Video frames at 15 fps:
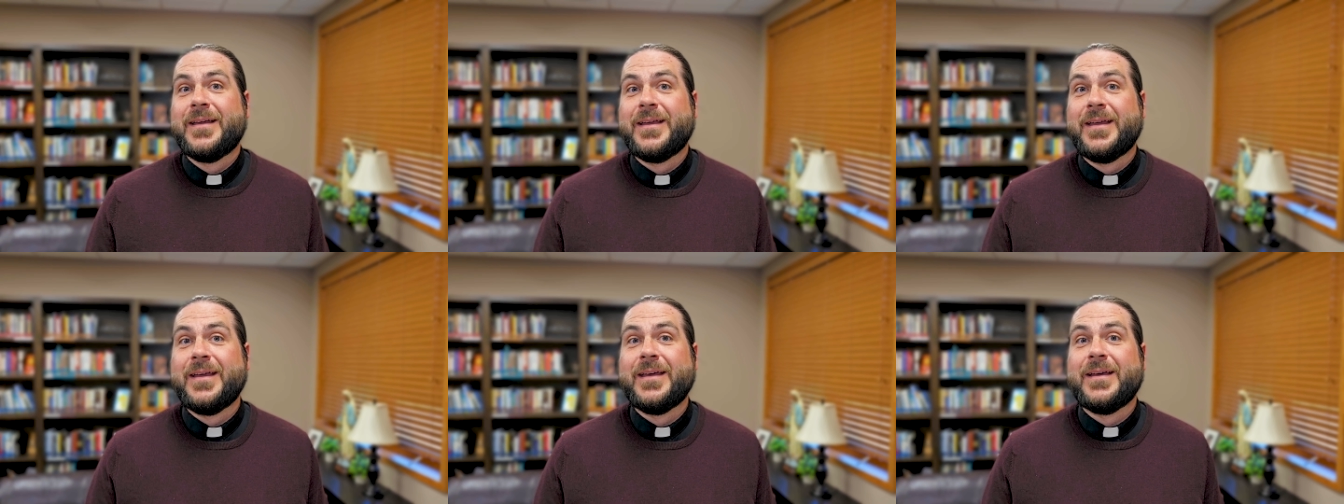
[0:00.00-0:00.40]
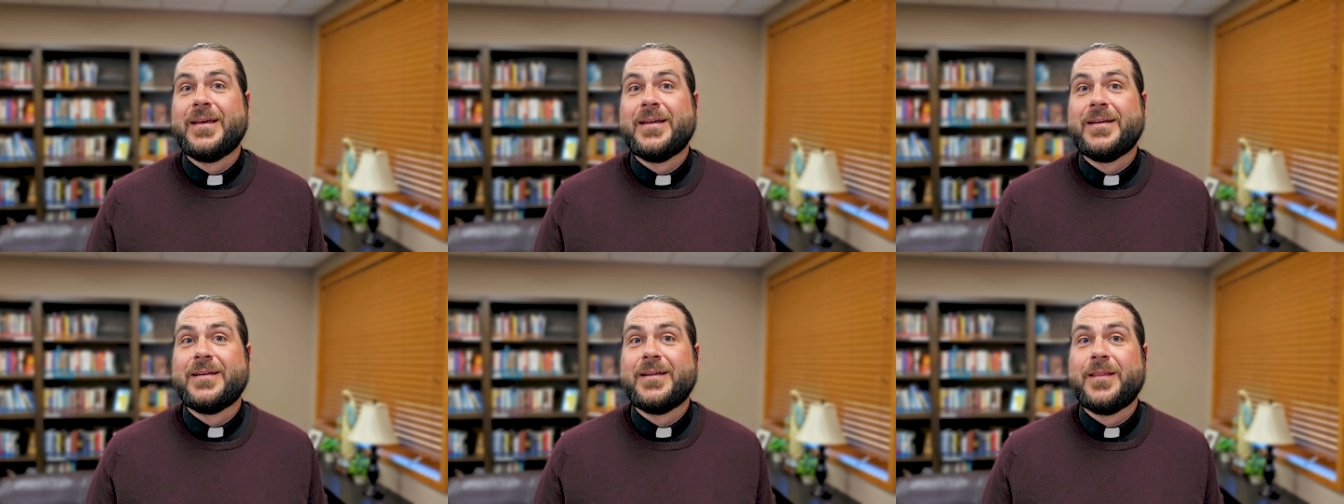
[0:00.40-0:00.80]

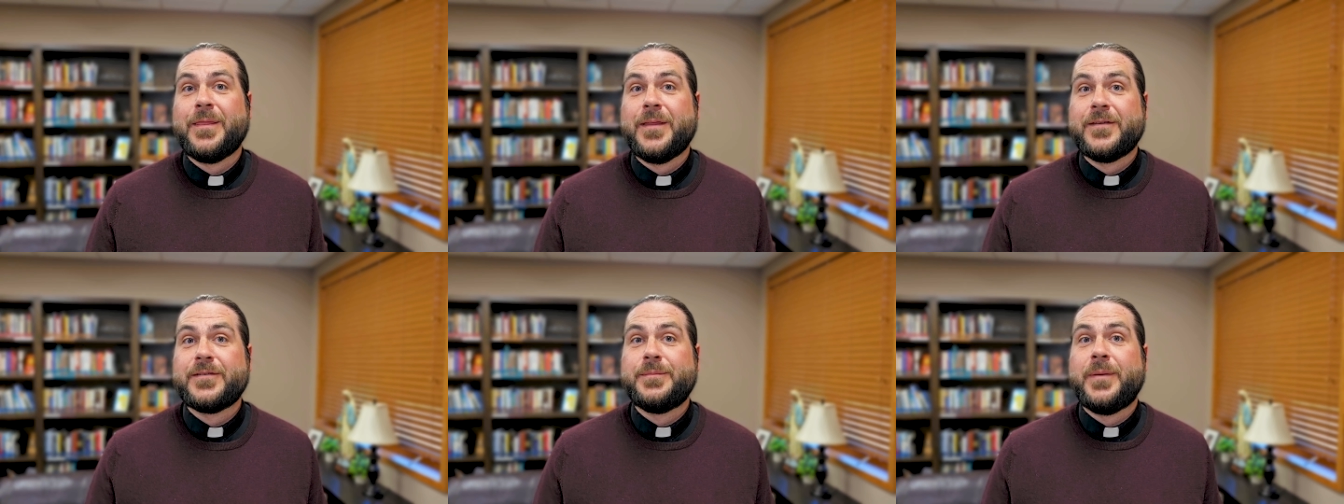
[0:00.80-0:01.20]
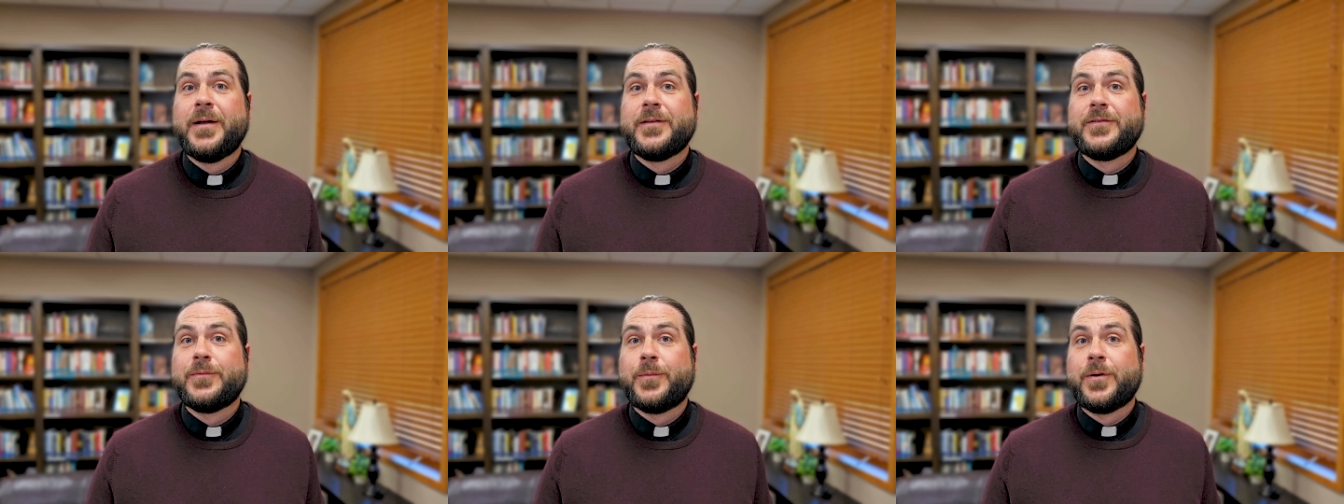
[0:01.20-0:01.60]
in this
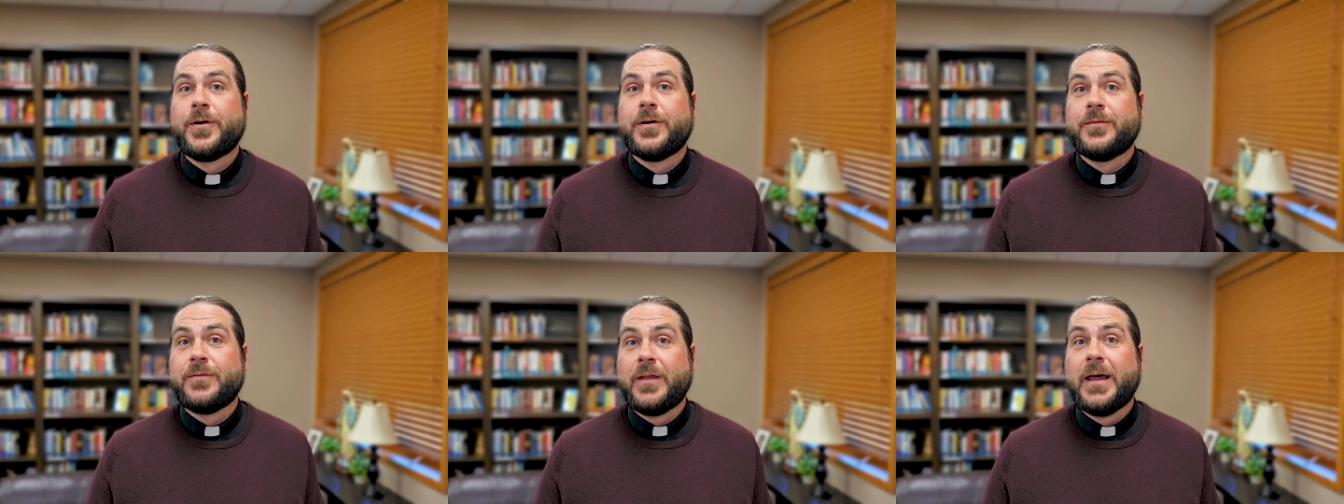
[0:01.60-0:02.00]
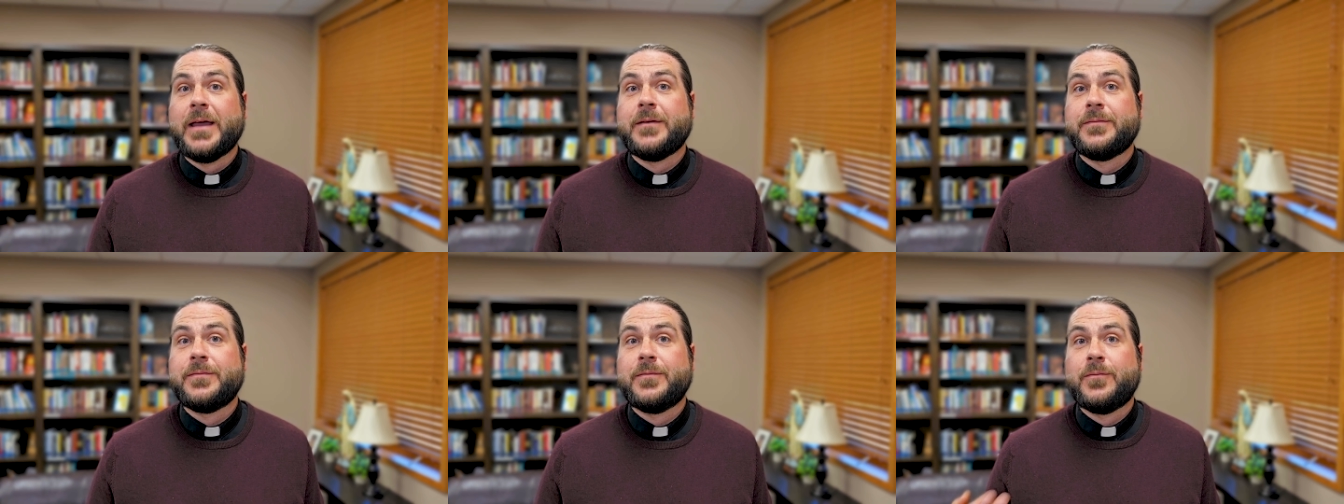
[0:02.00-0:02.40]
month's Word of
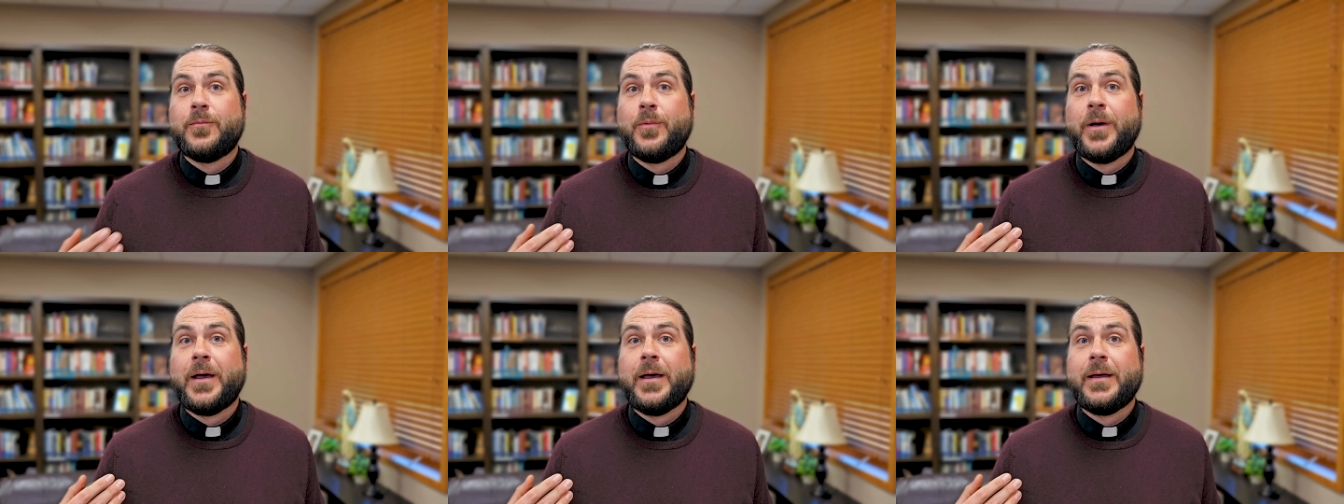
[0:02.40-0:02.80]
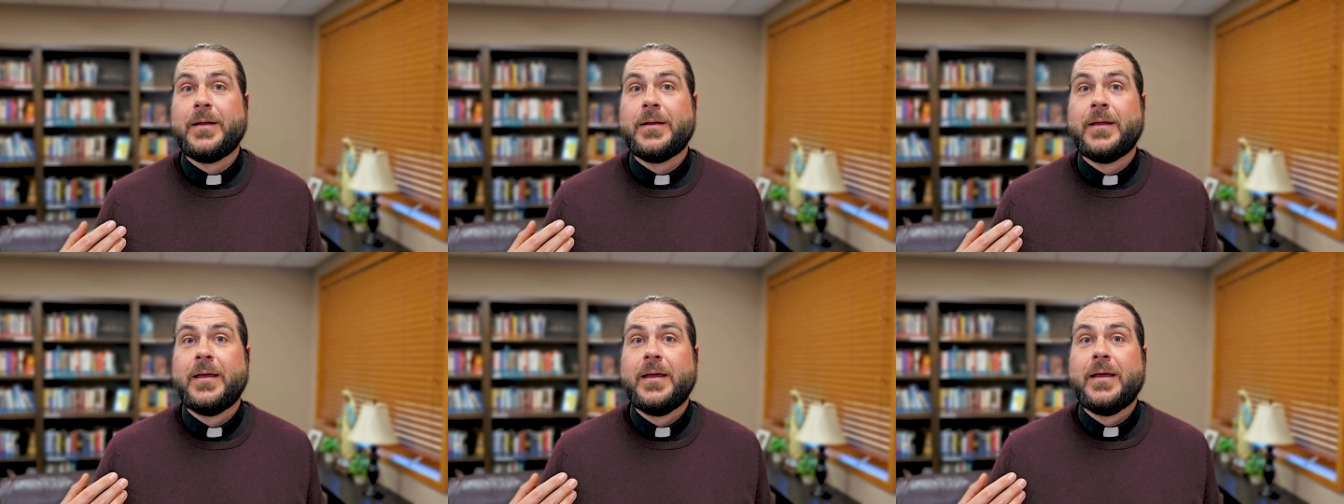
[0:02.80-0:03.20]
Life
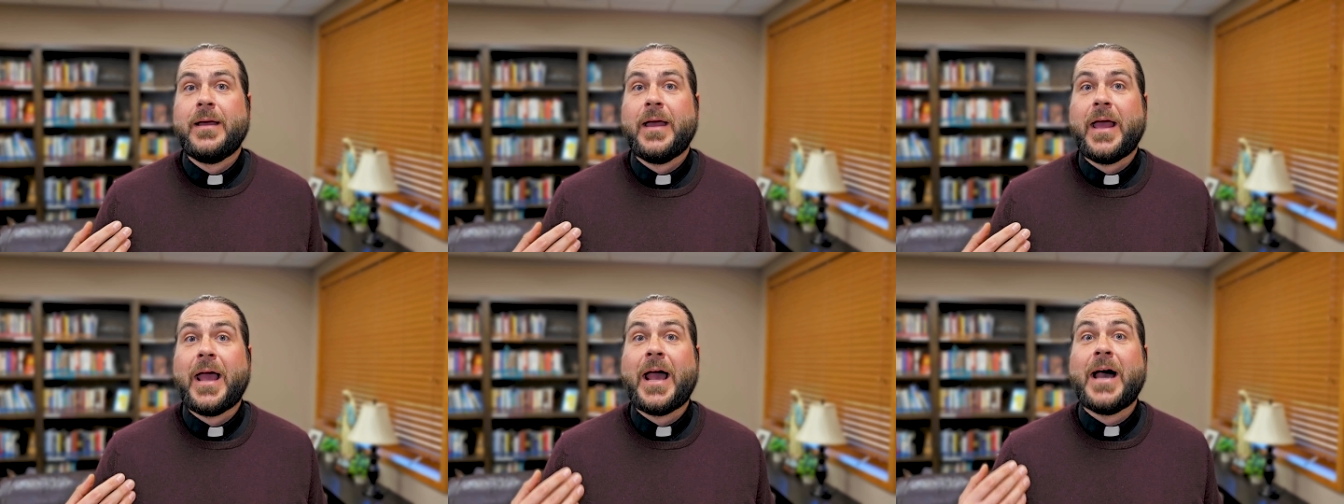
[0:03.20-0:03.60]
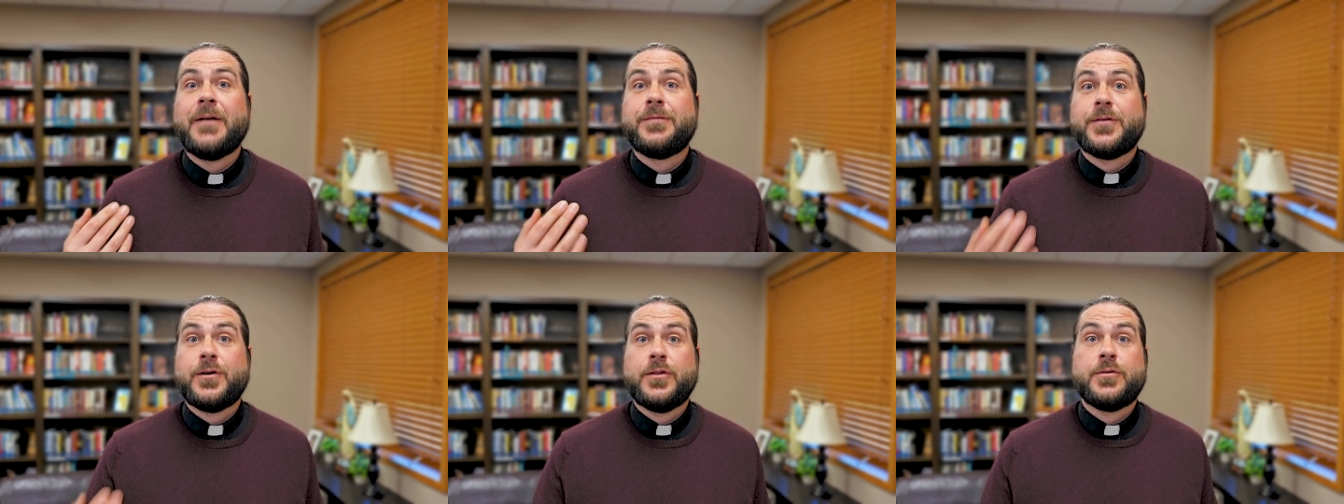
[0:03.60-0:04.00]
when,
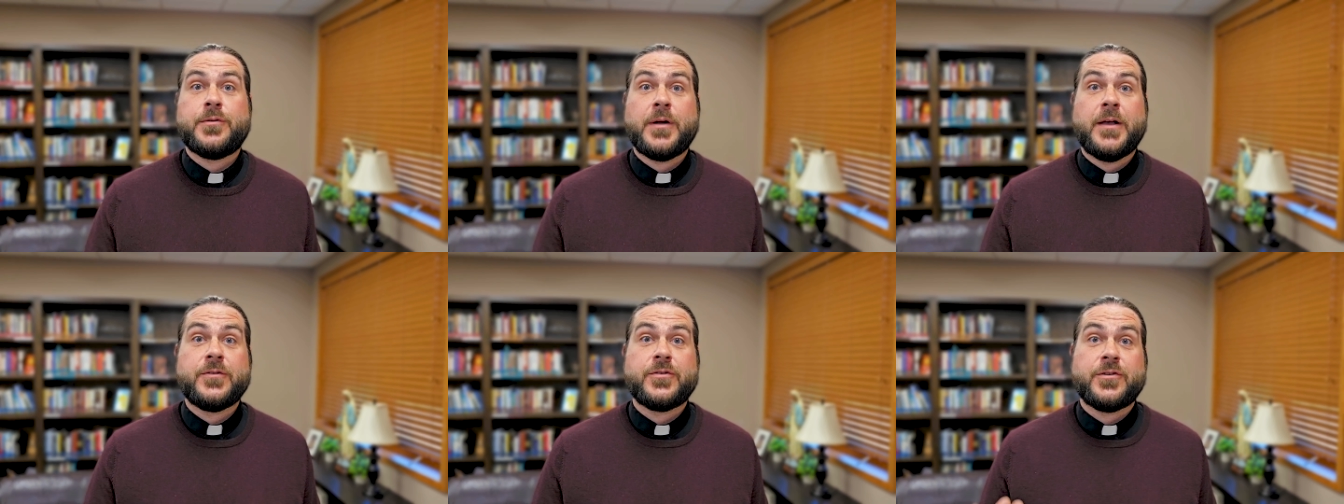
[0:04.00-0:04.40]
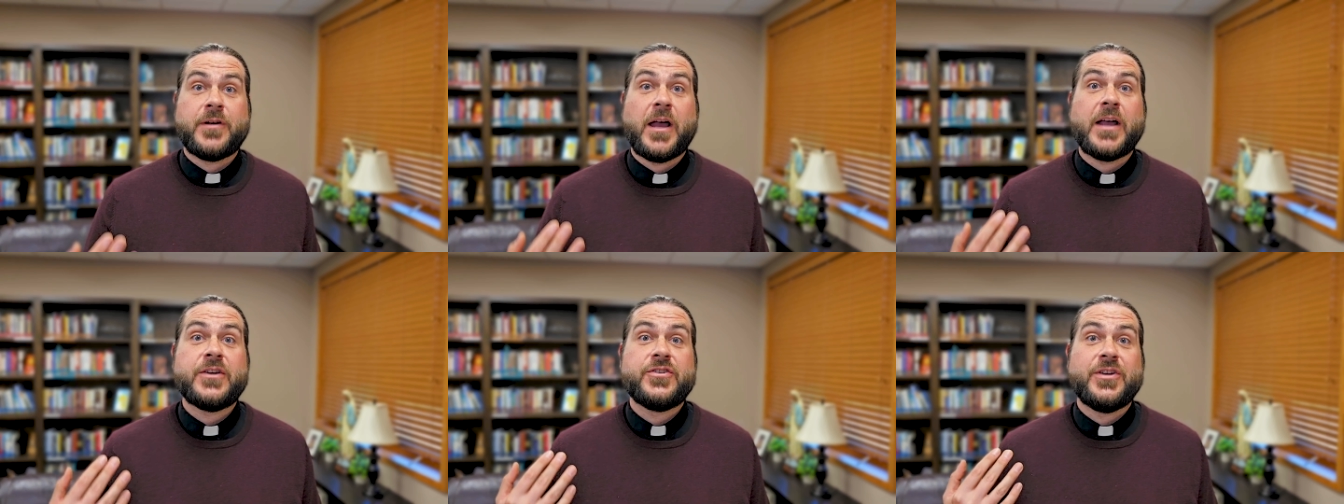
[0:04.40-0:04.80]
after the
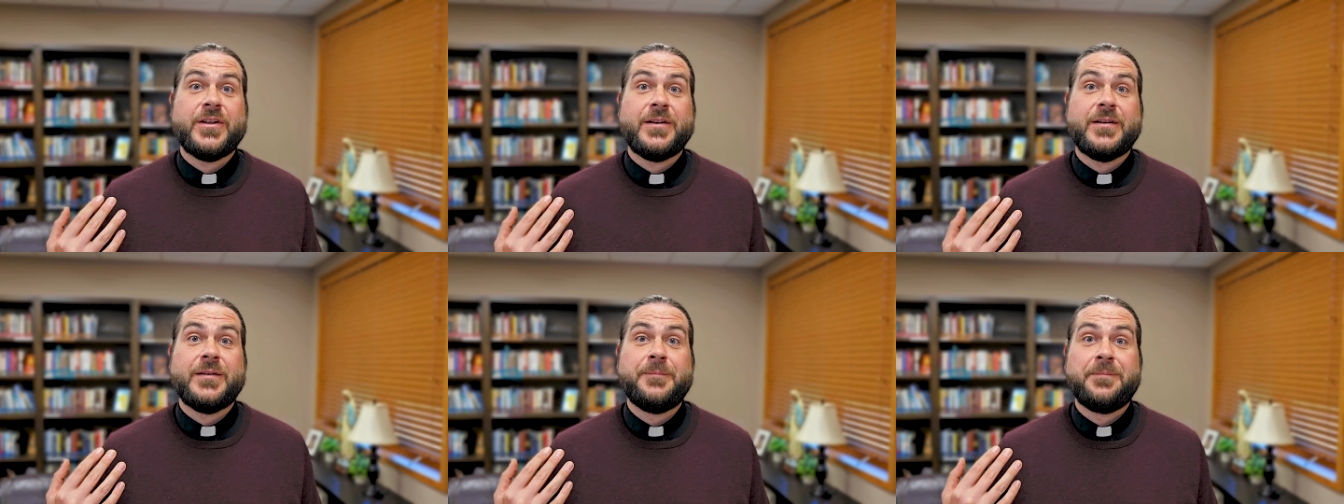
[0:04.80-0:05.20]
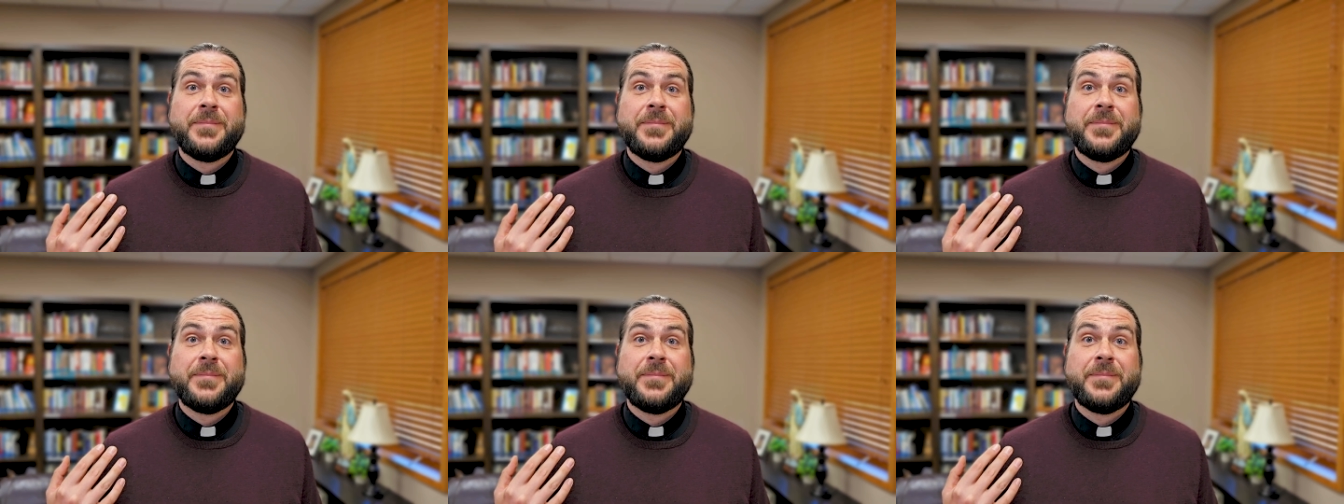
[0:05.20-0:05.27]
resurrection,